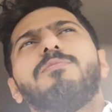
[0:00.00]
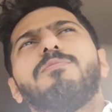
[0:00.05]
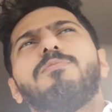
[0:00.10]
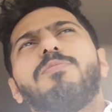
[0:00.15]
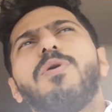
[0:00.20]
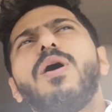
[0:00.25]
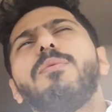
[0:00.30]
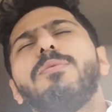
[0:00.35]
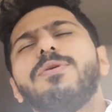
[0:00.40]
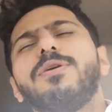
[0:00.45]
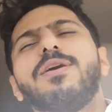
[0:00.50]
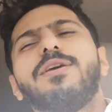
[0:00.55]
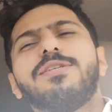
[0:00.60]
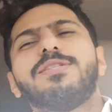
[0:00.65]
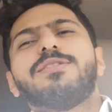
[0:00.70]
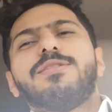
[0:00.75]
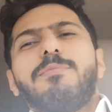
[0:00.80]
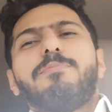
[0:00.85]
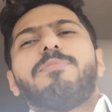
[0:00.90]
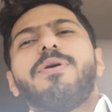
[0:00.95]
probably
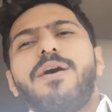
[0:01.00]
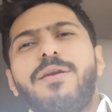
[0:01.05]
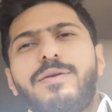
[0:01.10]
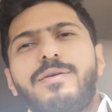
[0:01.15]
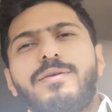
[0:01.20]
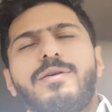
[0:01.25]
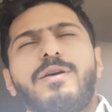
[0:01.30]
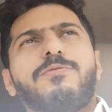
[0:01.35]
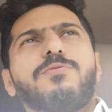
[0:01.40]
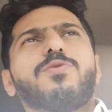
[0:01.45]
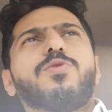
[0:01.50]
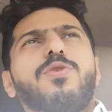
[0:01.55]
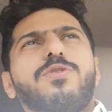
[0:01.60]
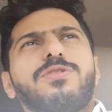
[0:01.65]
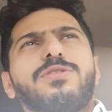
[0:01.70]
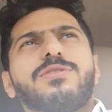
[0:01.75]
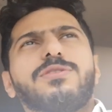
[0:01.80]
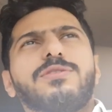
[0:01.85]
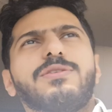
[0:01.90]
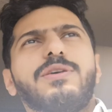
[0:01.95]
is the better, of
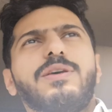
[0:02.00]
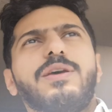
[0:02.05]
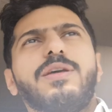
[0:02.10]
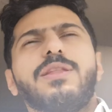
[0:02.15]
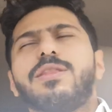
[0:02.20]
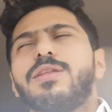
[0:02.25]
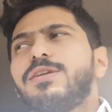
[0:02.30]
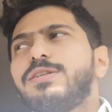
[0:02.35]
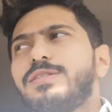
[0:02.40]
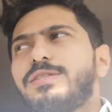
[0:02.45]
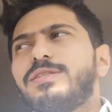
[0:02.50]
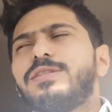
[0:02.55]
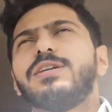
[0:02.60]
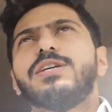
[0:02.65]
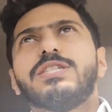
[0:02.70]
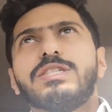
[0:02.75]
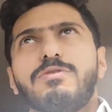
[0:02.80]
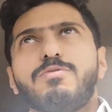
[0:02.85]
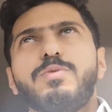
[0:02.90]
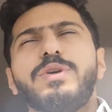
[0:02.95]
course. There
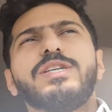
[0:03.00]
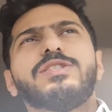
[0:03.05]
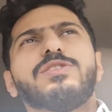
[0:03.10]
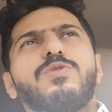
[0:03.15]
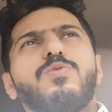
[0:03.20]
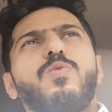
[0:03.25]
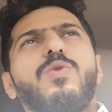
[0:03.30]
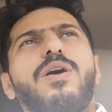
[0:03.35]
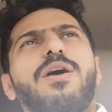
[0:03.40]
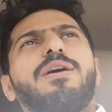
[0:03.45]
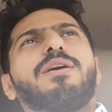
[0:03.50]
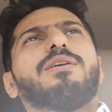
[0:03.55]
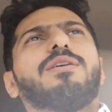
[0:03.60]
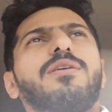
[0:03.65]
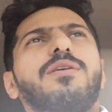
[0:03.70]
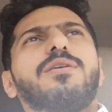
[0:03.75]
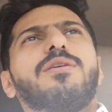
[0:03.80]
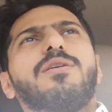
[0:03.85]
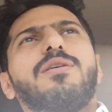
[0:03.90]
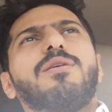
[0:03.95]
is a reason why
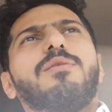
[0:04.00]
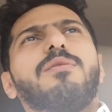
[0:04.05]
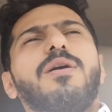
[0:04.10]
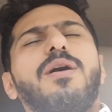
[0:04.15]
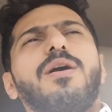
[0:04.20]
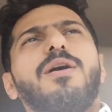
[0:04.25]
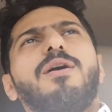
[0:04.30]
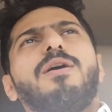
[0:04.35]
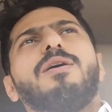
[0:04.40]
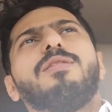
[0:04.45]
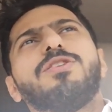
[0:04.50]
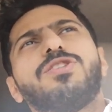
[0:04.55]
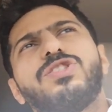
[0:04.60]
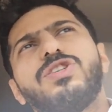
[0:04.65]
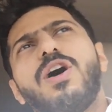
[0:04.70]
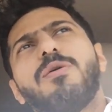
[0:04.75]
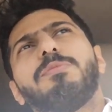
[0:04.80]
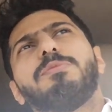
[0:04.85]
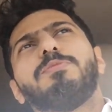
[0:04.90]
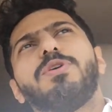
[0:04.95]
the
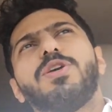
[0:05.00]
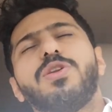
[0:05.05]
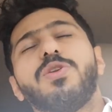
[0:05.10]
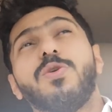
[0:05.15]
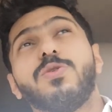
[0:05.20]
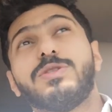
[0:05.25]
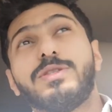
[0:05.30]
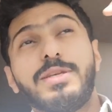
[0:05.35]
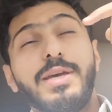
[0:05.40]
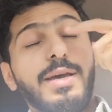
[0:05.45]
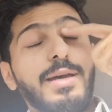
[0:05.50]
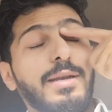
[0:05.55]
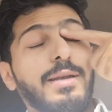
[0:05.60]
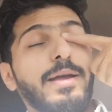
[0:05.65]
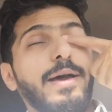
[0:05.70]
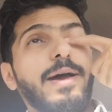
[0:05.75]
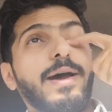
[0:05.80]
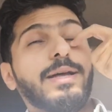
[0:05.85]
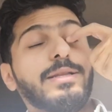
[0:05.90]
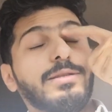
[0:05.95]
Xiaomi Mi Note 10
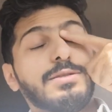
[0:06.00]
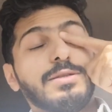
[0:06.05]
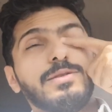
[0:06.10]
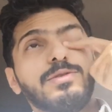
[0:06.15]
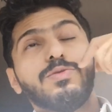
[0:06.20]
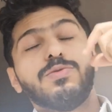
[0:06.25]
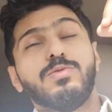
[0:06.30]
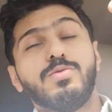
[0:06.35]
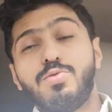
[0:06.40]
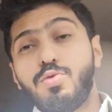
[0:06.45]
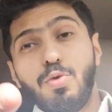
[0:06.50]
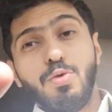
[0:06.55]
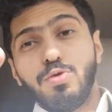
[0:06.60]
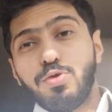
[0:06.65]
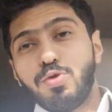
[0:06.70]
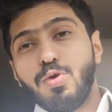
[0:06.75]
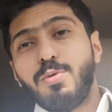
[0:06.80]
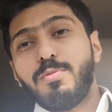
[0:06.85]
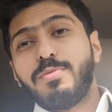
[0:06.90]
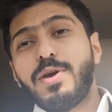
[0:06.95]
had dual
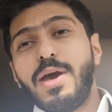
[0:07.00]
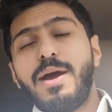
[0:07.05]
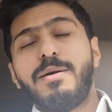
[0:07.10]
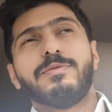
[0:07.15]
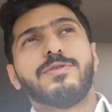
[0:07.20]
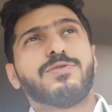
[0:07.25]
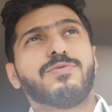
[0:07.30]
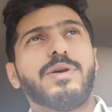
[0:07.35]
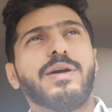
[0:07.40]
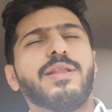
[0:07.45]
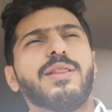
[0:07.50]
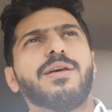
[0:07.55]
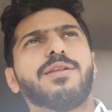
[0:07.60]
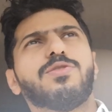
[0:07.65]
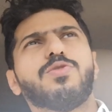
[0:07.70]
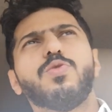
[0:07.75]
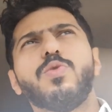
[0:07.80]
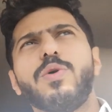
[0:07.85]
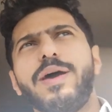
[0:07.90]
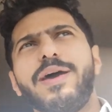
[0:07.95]
zoom cameras, right? Like
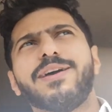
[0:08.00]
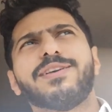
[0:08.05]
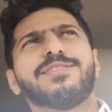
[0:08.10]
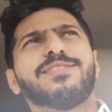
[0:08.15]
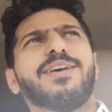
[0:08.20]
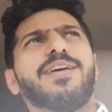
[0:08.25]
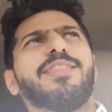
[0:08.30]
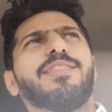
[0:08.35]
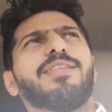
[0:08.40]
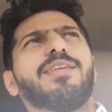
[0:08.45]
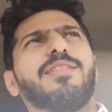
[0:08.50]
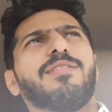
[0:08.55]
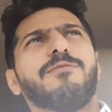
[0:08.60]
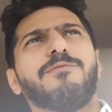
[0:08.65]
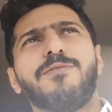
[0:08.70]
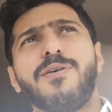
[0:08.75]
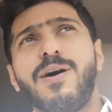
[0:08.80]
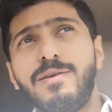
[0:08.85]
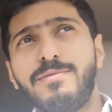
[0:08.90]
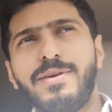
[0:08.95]
2x and then the
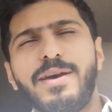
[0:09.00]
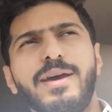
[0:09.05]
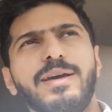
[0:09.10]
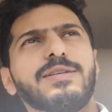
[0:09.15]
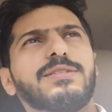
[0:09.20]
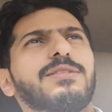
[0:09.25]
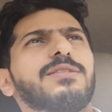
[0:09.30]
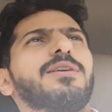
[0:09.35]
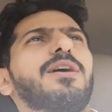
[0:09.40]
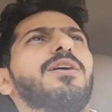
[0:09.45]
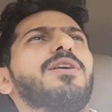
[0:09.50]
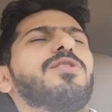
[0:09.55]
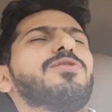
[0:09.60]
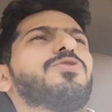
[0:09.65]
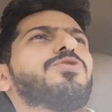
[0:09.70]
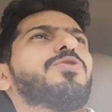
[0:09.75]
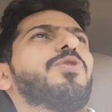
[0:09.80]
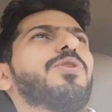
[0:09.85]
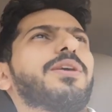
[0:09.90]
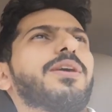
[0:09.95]
5x.
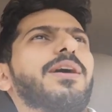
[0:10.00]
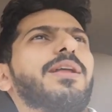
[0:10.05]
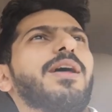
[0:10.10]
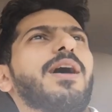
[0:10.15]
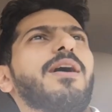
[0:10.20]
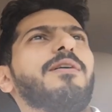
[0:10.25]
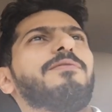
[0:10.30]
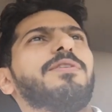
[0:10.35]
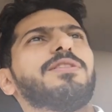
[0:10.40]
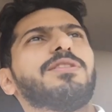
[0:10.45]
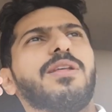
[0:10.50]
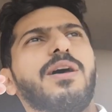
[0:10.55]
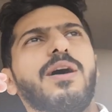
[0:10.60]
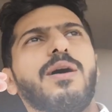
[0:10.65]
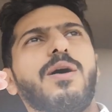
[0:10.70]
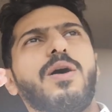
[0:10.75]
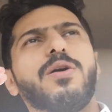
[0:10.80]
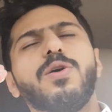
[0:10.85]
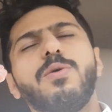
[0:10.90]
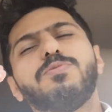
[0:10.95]
So you can have
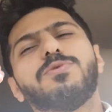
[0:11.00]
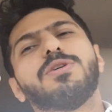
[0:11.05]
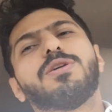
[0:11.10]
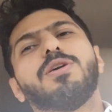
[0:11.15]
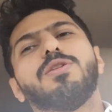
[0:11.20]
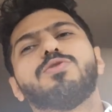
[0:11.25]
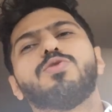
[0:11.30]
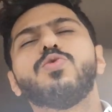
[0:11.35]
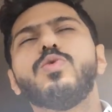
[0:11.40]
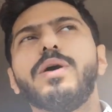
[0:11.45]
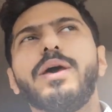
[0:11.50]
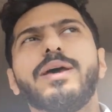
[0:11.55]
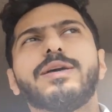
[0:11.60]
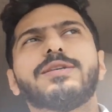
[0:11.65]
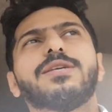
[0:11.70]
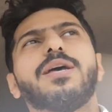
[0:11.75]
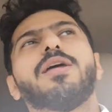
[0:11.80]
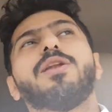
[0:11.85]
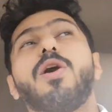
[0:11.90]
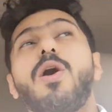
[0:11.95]
an optical
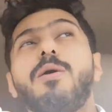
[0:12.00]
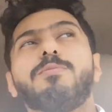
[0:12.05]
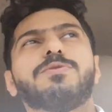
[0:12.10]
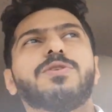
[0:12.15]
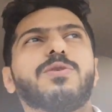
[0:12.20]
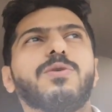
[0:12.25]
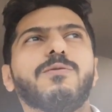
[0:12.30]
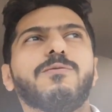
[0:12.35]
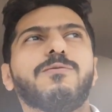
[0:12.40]
2x and optical